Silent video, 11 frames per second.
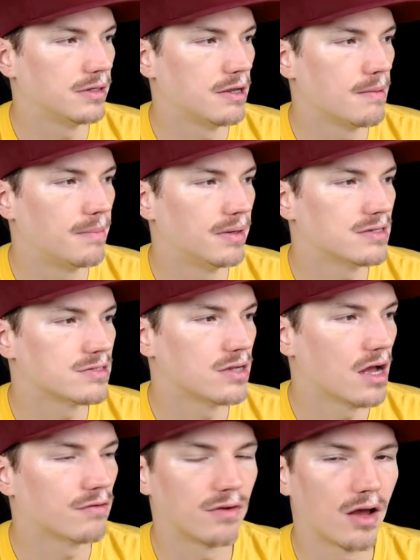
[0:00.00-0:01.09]
but it's not
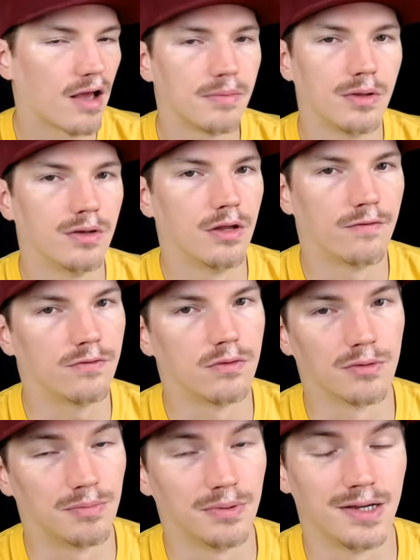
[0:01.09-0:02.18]
viable enough to
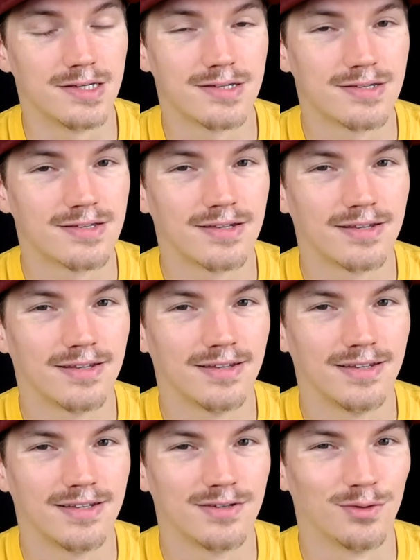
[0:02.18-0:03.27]
replace
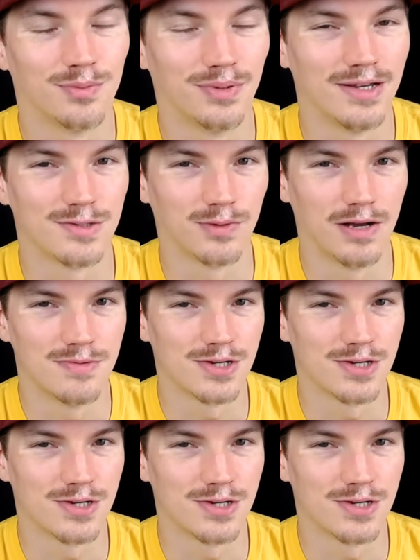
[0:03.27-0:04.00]
Webshare.